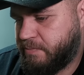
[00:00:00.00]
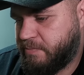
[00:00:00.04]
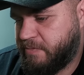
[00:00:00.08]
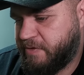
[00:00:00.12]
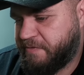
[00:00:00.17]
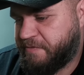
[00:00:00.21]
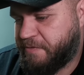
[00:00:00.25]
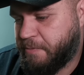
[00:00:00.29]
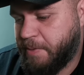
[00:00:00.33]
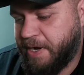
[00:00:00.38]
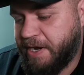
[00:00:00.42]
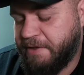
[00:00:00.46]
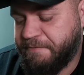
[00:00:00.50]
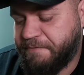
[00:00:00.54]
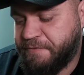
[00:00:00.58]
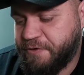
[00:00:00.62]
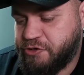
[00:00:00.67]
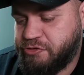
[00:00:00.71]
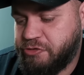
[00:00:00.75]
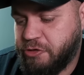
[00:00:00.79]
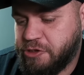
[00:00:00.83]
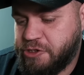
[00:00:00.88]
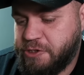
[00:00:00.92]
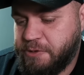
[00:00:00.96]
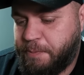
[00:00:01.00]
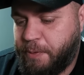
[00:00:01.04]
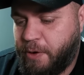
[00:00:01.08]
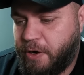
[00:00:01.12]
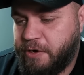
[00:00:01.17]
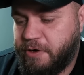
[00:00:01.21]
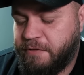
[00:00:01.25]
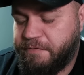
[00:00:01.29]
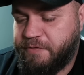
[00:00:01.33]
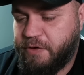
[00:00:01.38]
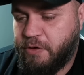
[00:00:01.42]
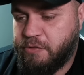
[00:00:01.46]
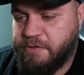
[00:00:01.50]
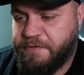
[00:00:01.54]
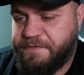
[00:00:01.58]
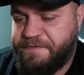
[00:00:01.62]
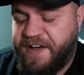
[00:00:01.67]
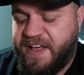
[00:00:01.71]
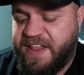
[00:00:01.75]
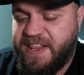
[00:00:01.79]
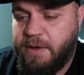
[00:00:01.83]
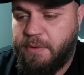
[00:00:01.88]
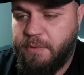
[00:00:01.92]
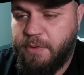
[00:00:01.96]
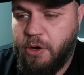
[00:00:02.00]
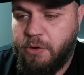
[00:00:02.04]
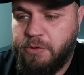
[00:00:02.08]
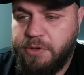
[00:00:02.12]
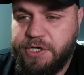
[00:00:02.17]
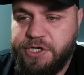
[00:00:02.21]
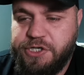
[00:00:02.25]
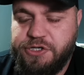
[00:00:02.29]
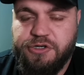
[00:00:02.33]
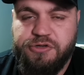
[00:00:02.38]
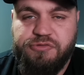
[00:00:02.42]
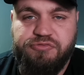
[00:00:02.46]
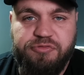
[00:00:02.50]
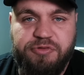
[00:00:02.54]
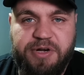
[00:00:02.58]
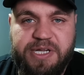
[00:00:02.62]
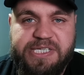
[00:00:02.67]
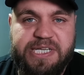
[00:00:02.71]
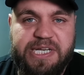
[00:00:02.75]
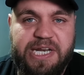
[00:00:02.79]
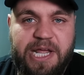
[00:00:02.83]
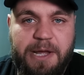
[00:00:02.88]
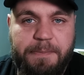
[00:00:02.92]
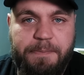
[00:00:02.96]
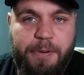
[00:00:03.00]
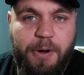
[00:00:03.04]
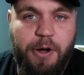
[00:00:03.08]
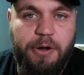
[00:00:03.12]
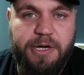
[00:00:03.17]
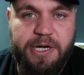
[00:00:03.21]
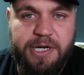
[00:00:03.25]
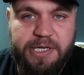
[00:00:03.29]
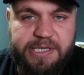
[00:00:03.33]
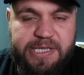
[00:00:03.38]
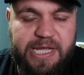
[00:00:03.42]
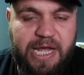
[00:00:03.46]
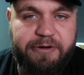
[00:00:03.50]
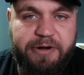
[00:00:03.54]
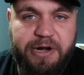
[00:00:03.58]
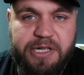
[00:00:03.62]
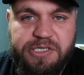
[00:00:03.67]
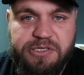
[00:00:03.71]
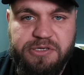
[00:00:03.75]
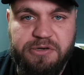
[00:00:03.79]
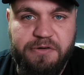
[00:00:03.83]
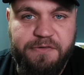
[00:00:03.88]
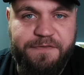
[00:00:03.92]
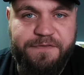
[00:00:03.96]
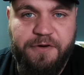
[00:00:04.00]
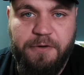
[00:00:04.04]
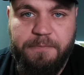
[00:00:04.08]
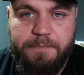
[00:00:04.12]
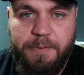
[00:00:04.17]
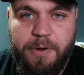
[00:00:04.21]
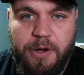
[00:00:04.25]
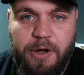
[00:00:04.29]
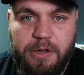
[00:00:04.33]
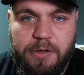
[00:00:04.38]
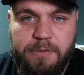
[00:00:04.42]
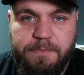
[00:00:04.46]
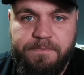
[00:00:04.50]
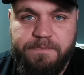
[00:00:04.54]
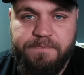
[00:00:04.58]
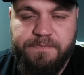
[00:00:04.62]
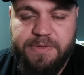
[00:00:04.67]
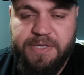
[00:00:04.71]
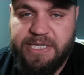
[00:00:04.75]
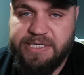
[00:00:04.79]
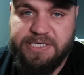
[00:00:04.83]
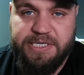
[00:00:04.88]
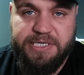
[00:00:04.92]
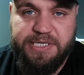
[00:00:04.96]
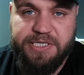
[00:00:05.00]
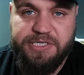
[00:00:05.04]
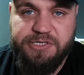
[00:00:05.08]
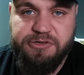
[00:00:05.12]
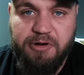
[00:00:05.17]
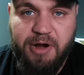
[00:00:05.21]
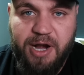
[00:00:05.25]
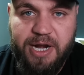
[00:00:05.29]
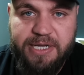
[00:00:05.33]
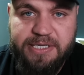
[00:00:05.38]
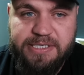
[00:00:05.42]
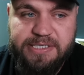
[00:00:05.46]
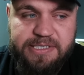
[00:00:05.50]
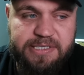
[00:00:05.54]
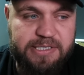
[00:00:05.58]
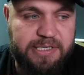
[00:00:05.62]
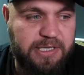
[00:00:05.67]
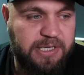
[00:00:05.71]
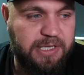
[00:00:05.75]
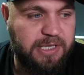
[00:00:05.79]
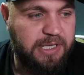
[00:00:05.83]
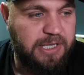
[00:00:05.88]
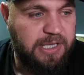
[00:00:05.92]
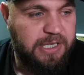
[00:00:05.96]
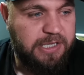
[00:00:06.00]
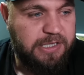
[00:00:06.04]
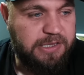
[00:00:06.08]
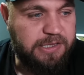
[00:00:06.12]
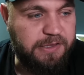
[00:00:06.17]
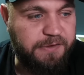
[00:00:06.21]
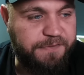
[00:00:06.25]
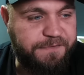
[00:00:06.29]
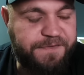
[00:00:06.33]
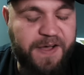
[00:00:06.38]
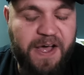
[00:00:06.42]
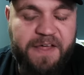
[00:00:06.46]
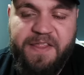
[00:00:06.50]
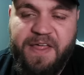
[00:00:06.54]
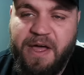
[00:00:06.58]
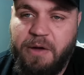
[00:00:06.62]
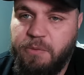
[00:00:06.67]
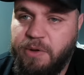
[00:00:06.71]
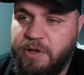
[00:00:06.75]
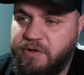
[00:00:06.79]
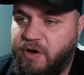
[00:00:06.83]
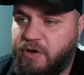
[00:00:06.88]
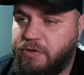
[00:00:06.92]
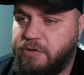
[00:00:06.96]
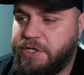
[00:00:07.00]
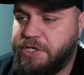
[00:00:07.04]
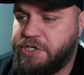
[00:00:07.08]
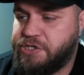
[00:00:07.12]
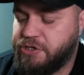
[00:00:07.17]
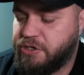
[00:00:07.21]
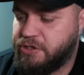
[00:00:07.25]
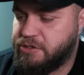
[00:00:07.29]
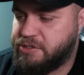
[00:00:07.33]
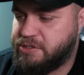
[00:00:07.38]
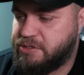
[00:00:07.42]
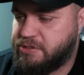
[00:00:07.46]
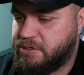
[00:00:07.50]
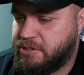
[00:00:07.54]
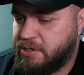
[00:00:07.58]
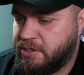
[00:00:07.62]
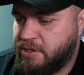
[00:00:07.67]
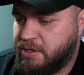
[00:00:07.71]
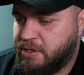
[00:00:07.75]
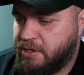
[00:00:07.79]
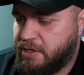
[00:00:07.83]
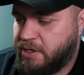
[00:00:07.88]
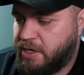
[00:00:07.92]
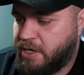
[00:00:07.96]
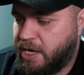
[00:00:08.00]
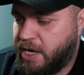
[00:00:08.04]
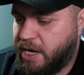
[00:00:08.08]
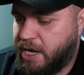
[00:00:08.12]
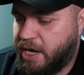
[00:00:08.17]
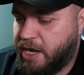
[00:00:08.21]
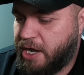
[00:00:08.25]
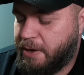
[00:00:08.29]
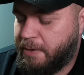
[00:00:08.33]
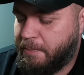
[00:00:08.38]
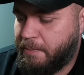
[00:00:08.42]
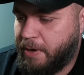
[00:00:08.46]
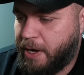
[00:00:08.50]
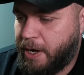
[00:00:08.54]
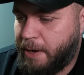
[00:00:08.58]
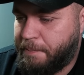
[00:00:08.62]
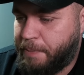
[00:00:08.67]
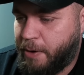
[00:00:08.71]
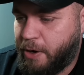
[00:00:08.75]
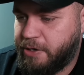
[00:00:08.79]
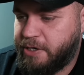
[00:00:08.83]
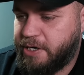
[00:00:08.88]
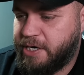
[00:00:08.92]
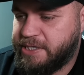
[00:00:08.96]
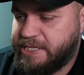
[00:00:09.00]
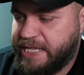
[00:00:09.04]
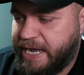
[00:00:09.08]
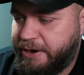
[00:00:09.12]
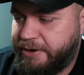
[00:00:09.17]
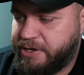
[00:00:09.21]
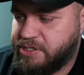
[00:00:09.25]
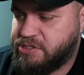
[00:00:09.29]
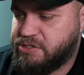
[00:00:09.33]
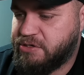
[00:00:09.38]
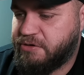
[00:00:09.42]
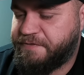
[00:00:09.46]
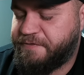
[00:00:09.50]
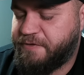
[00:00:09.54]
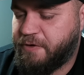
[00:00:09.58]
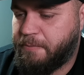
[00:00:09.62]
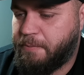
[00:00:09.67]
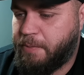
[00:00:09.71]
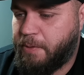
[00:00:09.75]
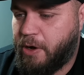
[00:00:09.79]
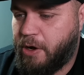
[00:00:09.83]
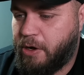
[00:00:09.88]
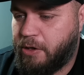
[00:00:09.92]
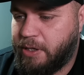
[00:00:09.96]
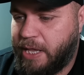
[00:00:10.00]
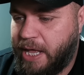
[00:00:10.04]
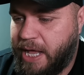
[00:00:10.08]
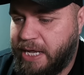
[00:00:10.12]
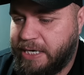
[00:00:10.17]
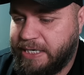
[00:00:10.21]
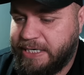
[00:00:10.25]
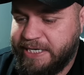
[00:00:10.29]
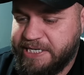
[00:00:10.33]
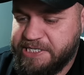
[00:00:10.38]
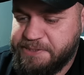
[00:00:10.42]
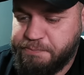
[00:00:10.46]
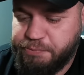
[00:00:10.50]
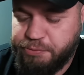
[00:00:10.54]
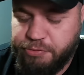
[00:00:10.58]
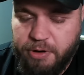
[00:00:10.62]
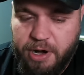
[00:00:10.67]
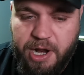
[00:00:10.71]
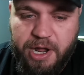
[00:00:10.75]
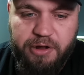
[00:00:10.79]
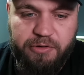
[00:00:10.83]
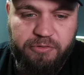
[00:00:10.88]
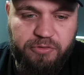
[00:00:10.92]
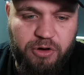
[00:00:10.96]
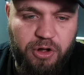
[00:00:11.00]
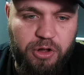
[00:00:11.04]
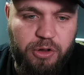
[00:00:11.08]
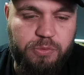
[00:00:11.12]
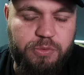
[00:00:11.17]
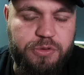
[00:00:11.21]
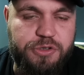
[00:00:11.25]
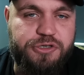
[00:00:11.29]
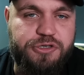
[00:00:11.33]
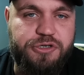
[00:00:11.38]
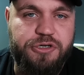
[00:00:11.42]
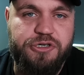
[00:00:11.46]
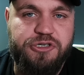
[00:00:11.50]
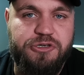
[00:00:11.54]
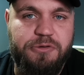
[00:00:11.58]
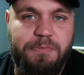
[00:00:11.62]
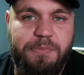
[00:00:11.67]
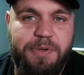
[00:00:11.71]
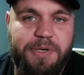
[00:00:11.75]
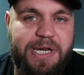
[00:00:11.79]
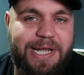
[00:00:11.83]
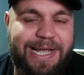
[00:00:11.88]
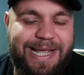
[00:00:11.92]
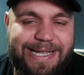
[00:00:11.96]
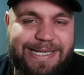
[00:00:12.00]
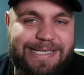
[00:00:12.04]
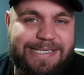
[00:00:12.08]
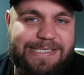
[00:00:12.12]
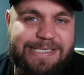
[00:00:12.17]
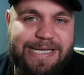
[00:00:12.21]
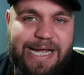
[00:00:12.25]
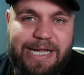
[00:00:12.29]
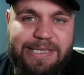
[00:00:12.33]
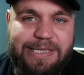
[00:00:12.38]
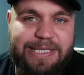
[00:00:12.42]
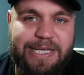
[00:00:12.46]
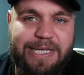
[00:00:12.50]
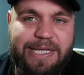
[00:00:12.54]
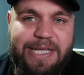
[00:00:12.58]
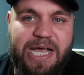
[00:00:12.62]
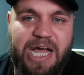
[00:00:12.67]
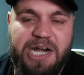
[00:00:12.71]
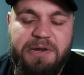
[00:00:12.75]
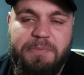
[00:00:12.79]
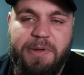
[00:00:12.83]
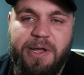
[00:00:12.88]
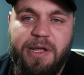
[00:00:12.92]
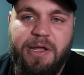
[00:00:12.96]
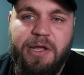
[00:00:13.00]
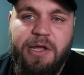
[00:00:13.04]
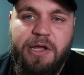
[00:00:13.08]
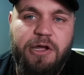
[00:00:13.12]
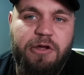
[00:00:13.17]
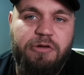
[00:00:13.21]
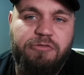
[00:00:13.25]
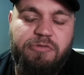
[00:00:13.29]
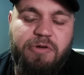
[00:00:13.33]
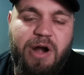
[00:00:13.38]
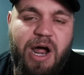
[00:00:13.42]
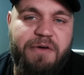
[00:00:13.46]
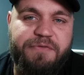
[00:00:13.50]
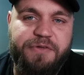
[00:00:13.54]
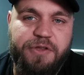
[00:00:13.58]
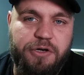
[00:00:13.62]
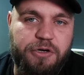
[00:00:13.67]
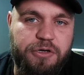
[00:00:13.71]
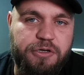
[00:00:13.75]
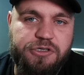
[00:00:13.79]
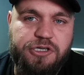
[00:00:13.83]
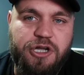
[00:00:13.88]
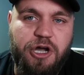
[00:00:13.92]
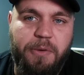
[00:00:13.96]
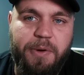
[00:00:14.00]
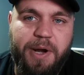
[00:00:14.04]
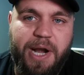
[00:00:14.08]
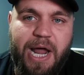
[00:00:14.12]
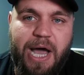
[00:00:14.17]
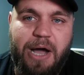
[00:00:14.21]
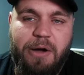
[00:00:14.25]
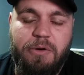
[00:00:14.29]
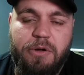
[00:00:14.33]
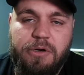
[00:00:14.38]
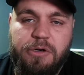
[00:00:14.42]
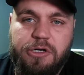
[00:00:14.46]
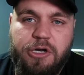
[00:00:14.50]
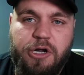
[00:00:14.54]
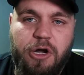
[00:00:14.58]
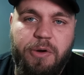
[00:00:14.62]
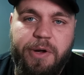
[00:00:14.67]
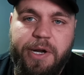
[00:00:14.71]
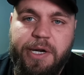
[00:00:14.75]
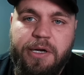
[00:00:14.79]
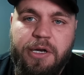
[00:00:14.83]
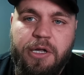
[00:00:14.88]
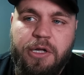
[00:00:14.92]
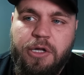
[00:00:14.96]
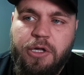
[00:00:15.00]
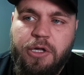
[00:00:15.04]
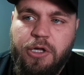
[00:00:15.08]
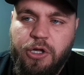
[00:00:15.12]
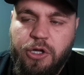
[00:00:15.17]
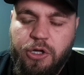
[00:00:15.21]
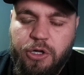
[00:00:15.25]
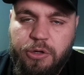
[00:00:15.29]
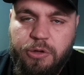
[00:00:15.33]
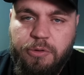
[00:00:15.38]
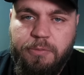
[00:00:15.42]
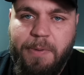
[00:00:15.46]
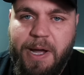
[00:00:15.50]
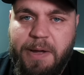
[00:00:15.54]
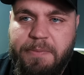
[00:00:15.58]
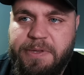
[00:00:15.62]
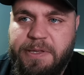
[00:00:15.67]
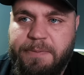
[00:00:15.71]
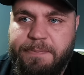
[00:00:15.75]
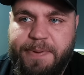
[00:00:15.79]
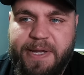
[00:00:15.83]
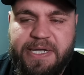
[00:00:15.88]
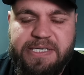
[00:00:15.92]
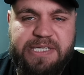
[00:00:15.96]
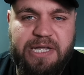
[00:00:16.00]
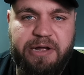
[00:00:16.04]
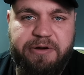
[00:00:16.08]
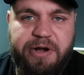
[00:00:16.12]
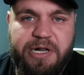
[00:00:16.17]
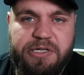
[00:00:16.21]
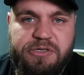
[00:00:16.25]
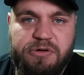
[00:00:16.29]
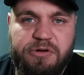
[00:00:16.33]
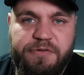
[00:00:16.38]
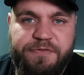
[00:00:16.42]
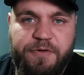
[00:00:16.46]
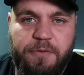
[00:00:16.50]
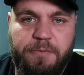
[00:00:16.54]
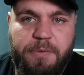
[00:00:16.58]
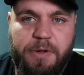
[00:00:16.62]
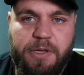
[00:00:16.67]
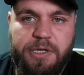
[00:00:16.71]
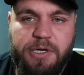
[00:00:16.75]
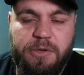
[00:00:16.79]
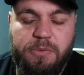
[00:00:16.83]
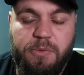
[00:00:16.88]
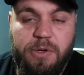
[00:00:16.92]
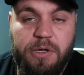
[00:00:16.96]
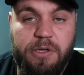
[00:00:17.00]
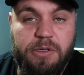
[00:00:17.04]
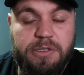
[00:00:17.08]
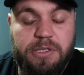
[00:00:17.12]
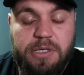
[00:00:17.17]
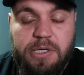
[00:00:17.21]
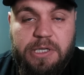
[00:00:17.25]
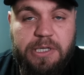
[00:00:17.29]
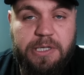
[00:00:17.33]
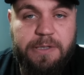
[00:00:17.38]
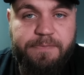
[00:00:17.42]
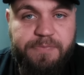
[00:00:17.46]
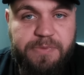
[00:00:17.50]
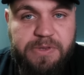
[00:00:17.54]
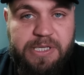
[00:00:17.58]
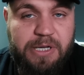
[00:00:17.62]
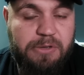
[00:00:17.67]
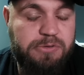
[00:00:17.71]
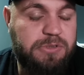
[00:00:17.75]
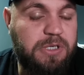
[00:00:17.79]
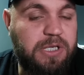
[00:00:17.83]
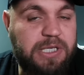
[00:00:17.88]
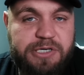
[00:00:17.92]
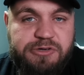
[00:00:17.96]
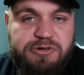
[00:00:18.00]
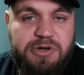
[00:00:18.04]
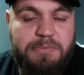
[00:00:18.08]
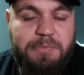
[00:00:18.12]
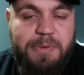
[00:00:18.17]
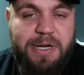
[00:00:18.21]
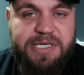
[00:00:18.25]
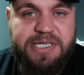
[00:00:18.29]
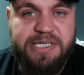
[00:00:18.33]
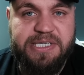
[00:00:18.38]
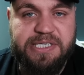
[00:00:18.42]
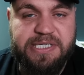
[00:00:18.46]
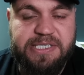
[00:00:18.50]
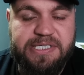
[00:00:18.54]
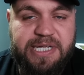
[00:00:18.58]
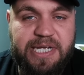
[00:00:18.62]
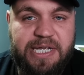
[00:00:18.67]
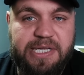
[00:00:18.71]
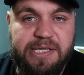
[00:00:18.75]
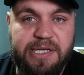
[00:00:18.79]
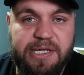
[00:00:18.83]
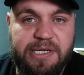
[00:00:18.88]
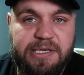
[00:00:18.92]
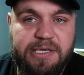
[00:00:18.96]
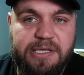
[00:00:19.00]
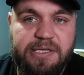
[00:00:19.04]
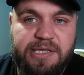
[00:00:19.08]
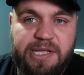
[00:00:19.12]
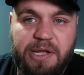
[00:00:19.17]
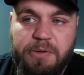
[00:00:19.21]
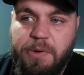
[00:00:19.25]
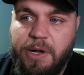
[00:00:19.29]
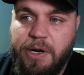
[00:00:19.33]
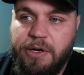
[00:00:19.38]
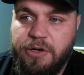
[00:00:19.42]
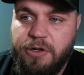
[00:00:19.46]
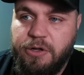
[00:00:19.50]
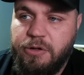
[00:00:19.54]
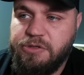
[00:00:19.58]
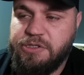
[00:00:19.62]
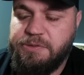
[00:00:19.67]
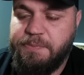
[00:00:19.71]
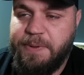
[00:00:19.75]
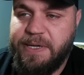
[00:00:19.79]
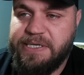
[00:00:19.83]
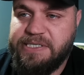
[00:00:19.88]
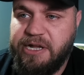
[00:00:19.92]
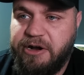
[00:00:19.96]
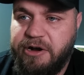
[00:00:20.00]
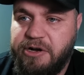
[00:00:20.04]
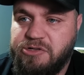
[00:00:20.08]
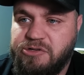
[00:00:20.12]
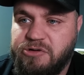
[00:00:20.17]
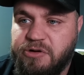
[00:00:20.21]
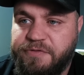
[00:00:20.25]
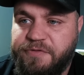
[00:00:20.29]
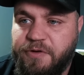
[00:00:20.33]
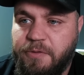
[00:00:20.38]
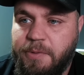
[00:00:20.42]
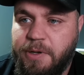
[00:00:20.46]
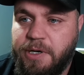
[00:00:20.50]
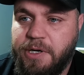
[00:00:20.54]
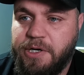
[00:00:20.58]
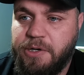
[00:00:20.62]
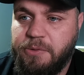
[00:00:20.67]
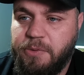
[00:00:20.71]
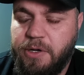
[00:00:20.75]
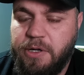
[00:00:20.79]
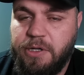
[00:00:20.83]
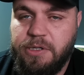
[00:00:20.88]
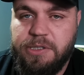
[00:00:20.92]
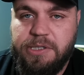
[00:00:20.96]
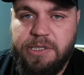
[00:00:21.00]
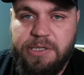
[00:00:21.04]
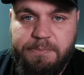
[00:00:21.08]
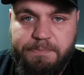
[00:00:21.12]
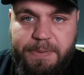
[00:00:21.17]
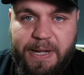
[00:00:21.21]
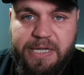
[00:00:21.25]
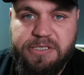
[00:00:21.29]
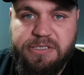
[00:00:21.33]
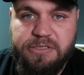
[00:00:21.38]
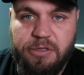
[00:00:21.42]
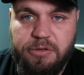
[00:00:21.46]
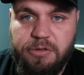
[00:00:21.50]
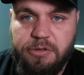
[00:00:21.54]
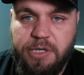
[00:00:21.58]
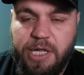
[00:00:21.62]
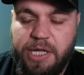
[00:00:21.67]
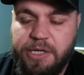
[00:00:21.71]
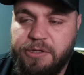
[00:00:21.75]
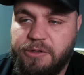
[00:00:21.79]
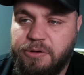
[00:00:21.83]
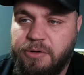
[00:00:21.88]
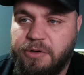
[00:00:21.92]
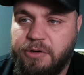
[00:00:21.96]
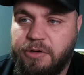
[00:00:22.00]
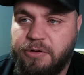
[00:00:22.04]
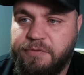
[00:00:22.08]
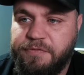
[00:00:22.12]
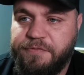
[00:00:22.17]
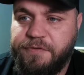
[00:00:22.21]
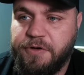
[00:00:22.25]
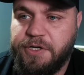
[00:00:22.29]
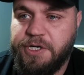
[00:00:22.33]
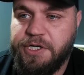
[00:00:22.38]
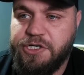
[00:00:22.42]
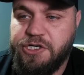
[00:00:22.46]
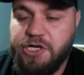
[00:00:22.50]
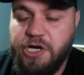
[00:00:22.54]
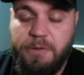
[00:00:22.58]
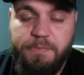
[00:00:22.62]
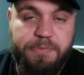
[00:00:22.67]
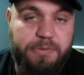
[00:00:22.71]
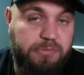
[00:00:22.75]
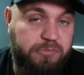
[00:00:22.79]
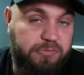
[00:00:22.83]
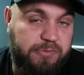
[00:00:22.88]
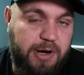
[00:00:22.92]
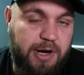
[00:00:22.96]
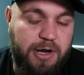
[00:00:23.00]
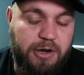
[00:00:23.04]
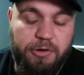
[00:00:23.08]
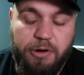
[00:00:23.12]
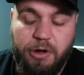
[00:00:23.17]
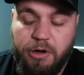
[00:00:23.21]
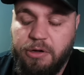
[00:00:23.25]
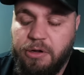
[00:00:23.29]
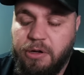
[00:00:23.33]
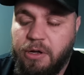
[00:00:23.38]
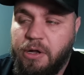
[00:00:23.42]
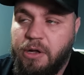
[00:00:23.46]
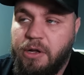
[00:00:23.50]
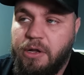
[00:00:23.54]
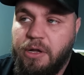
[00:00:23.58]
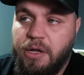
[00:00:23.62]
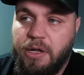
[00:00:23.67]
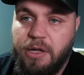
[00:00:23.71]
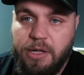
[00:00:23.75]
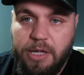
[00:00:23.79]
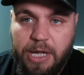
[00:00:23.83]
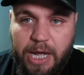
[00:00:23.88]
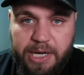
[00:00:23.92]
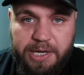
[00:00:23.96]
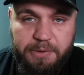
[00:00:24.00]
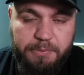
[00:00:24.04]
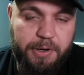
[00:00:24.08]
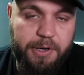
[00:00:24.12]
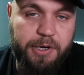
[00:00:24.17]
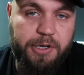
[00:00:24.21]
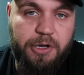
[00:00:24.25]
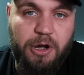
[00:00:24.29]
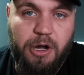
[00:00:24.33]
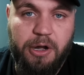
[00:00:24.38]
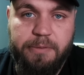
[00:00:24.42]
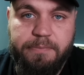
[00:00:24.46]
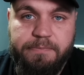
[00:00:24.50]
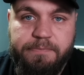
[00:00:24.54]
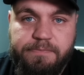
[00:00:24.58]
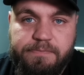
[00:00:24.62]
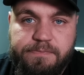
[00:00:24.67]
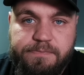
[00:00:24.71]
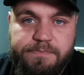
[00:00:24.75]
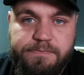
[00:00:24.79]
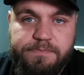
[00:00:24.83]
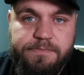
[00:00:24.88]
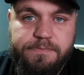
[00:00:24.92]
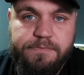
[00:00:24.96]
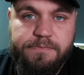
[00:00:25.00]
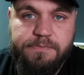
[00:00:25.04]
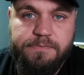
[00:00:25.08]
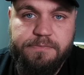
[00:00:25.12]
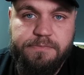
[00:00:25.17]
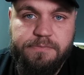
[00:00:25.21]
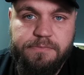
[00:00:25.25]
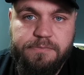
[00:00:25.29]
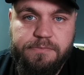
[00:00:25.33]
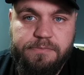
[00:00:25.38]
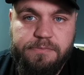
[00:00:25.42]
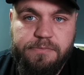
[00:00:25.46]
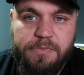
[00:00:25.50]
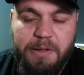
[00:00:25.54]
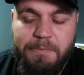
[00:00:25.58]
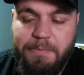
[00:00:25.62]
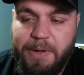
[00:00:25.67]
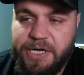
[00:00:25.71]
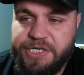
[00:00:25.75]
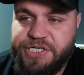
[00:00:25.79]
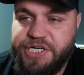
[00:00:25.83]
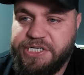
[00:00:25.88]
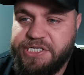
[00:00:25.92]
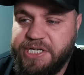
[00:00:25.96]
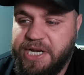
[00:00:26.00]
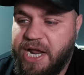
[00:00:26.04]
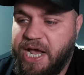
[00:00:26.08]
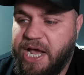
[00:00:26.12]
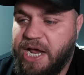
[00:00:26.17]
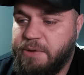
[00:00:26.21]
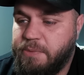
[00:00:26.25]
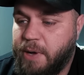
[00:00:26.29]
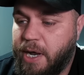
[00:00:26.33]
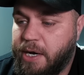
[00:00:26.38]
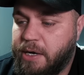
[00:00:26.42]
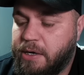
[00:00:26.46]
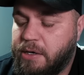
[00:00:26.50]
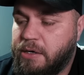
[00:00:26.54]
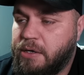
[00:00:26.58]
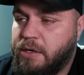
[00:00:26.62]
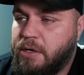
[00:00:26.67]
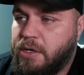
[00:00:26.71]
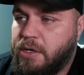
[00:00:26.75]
From an infrastructure point of view, the fact that we only just recently appointed a director of football is a disgrace. The fact that we only just appointed a director of football and his prior role was just somebody inside the academy, rather than us going out and going, who might be the best director of football in the world? That was what literally Manchester City did. They went, who's the best director of football in the world? Barcelona looked like they're doing a good fucking job, right or wrong. And they went and got him. Manchester United went,